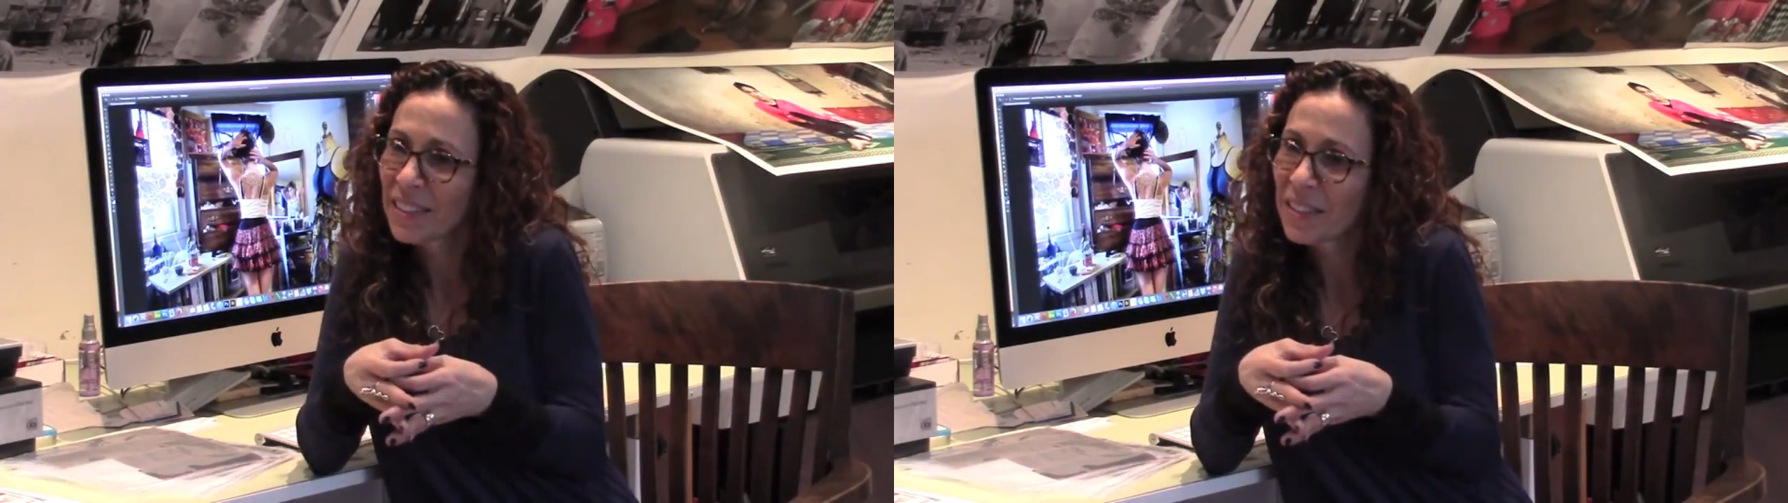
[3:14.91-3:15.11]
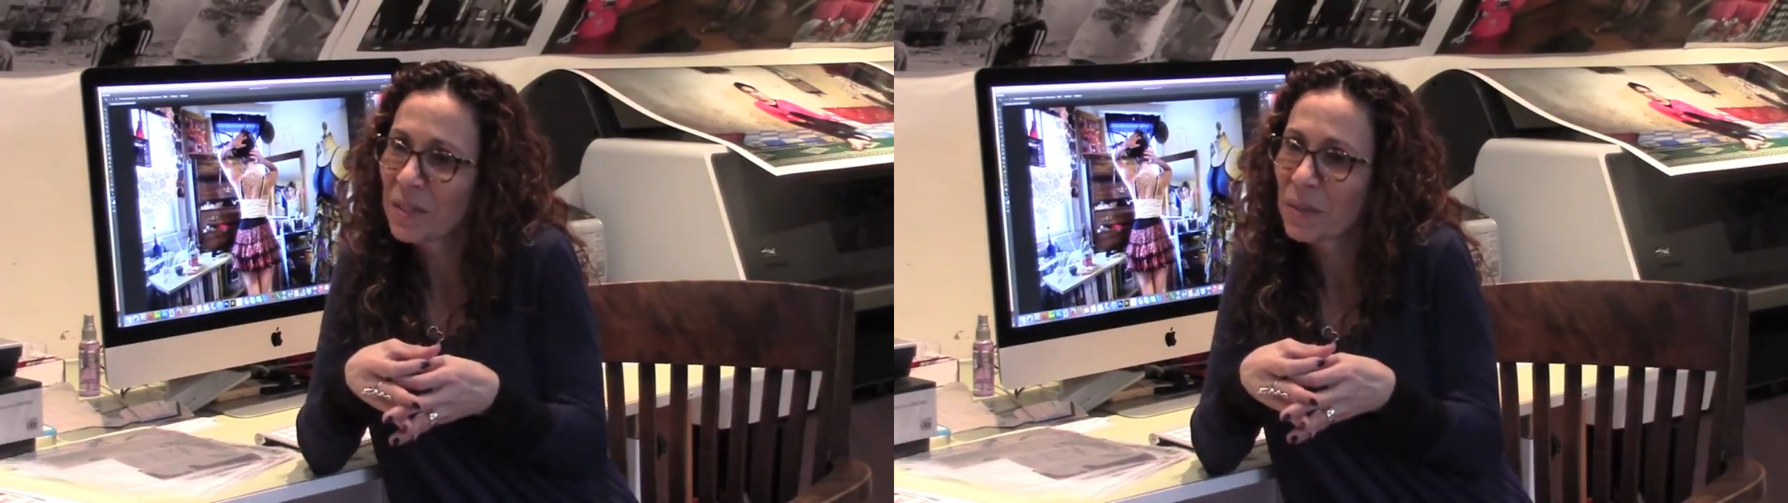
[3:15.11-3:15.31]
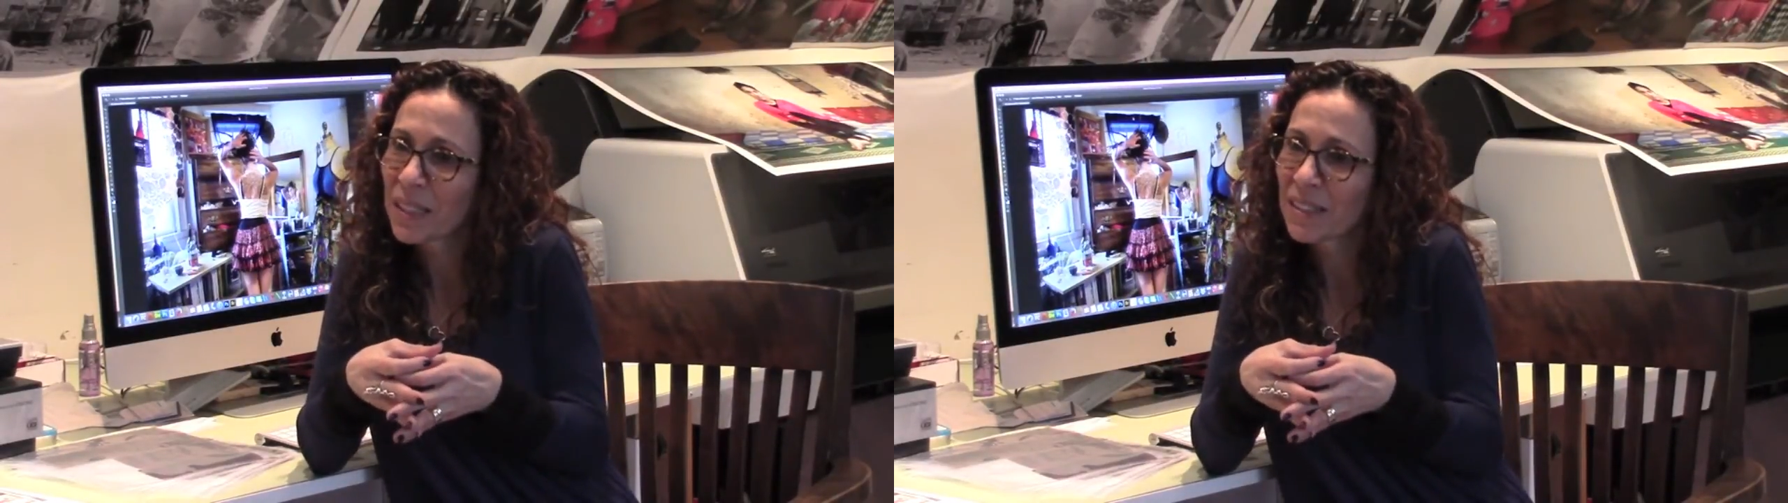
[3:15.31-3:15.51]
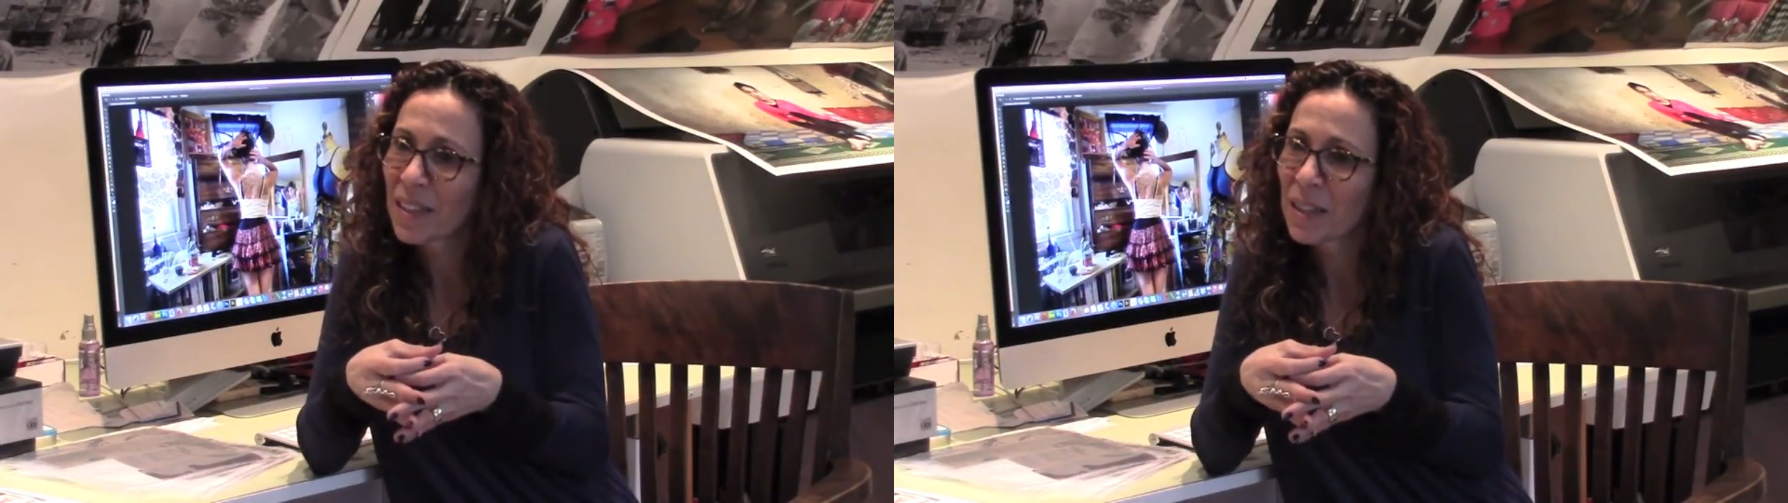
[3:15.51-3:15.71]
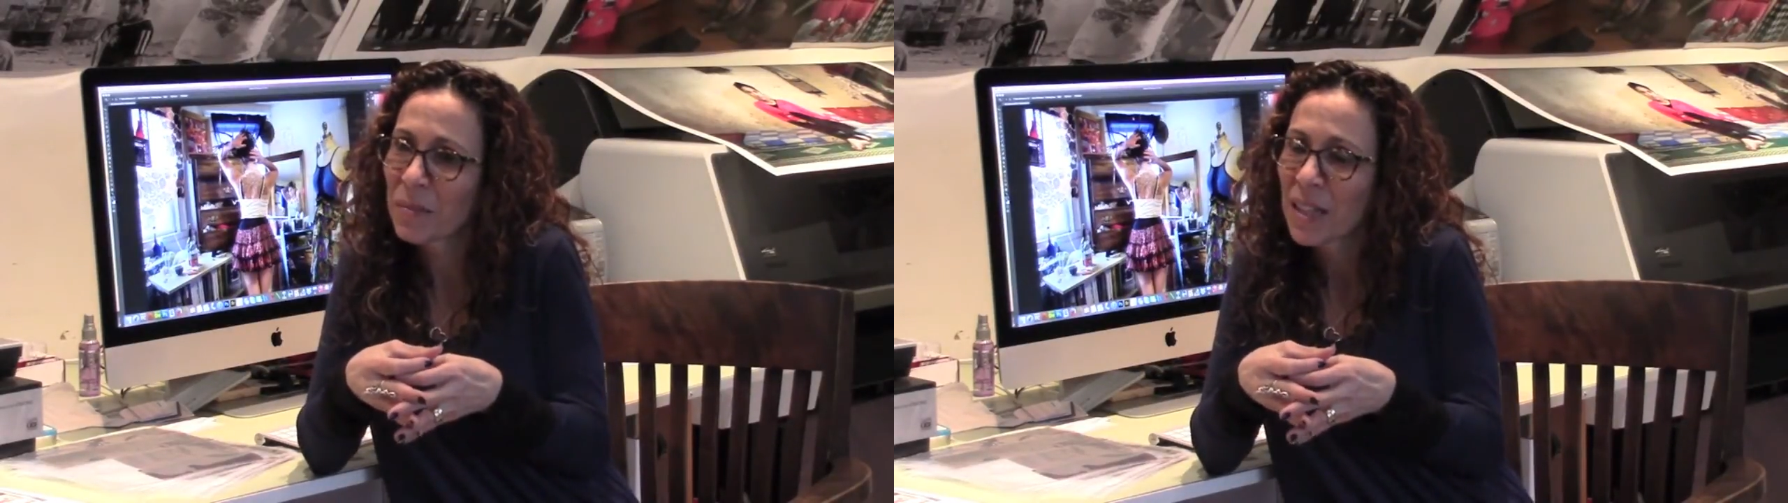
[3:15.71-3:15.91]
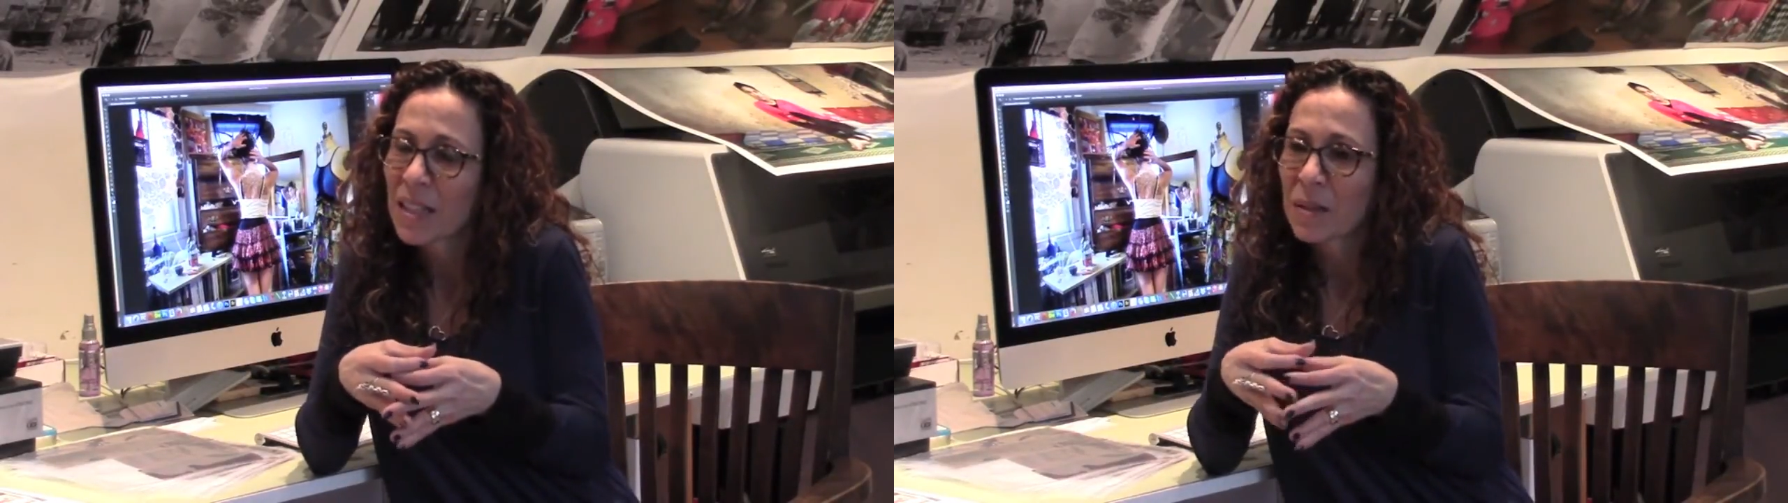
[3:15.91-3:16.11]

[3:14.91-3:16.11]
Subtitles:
at the right time.